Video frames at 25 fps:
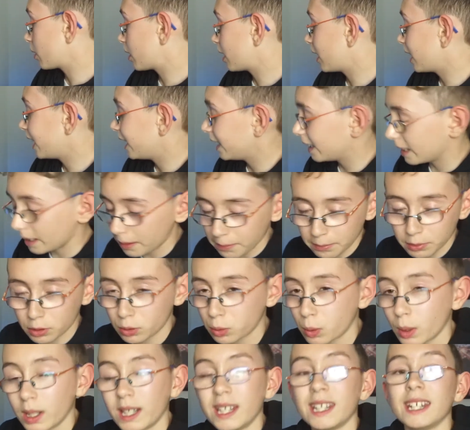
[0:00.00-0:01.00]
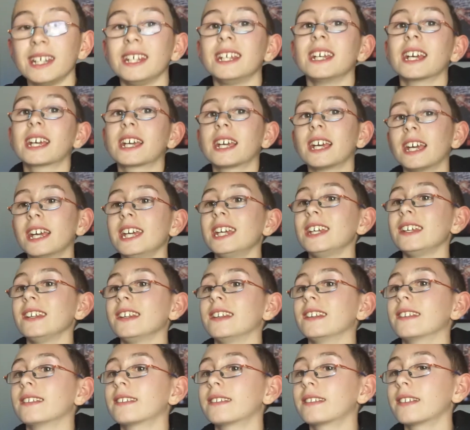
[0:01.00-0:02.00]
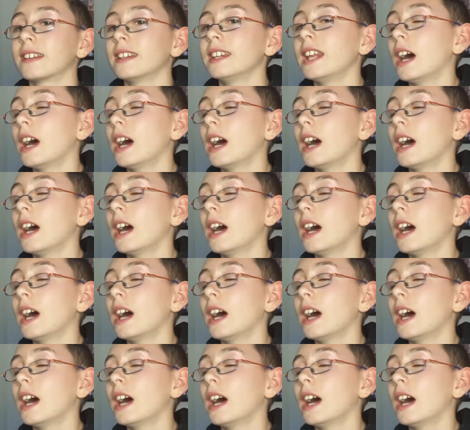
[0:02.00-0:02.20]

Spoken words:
clean in between your keys.